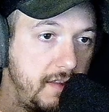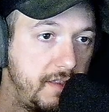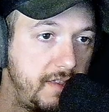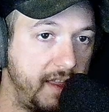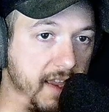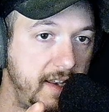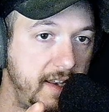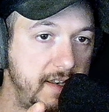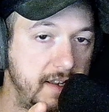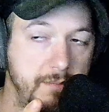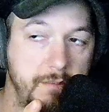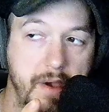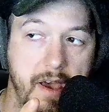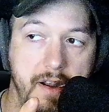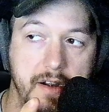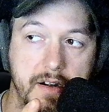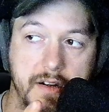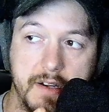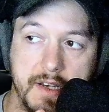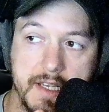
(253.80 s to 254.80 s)
they did
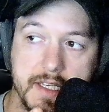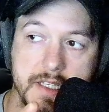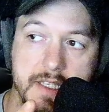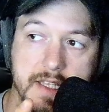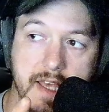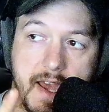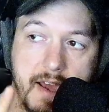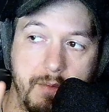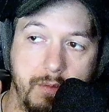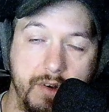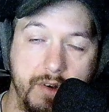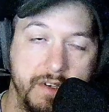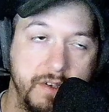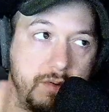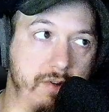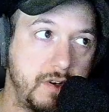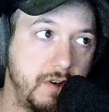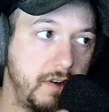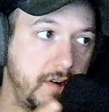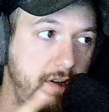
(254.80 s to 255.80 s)
better is that when you
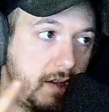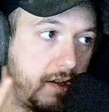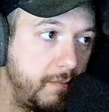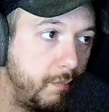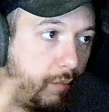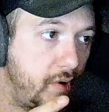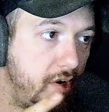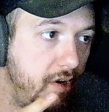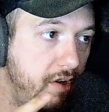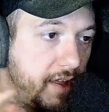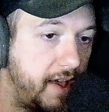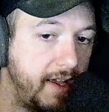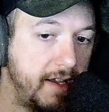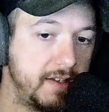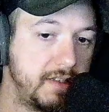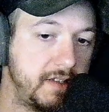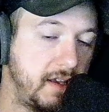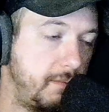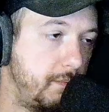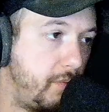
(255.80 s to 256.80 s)
cook boiled
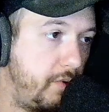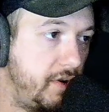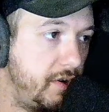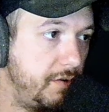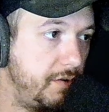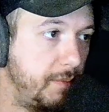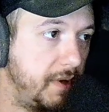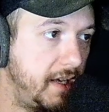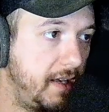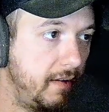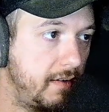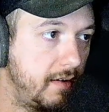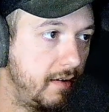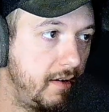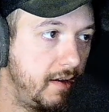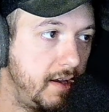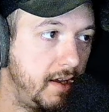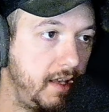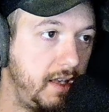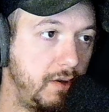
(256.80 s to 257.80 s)
eggs and boiled meat,
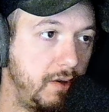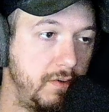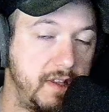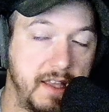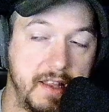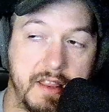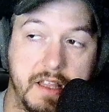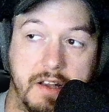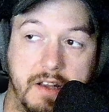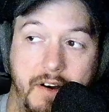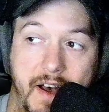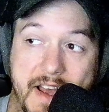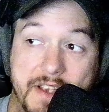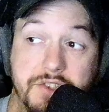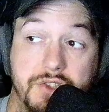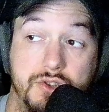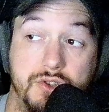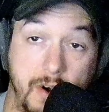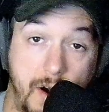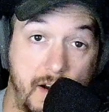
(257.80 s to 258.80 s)
you'd get the glass
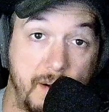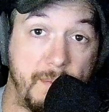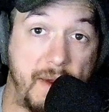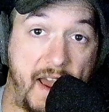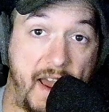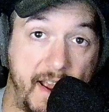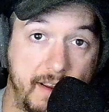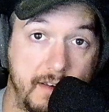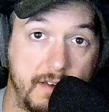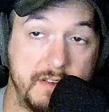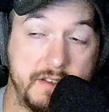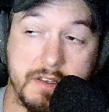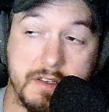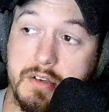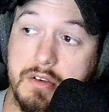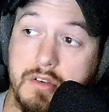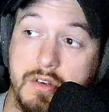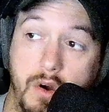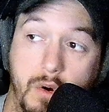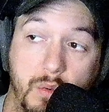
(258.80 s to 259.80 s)
jar back, so
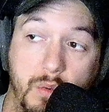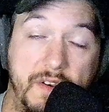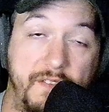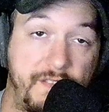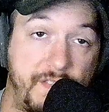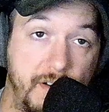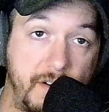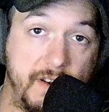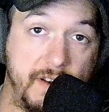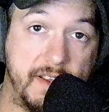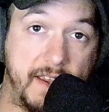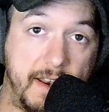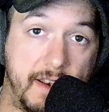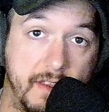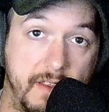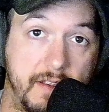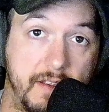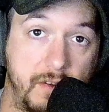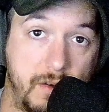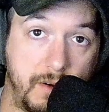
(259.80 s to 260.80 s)
you can go refill it again
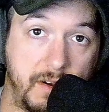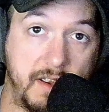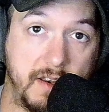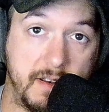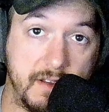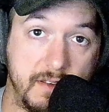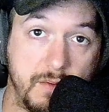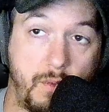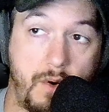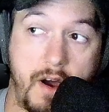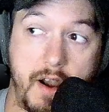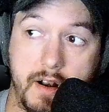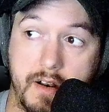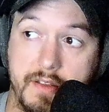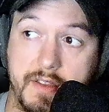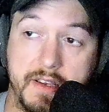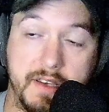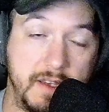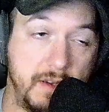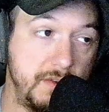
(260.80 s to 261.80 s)
and then cook it into water
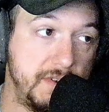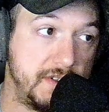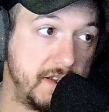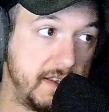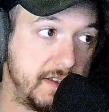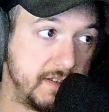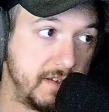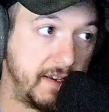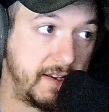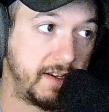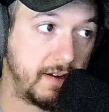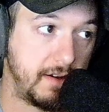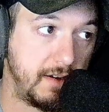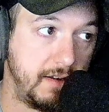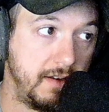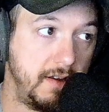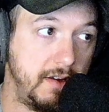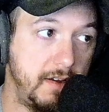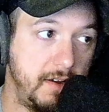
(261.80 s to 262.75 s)
and then use it as like a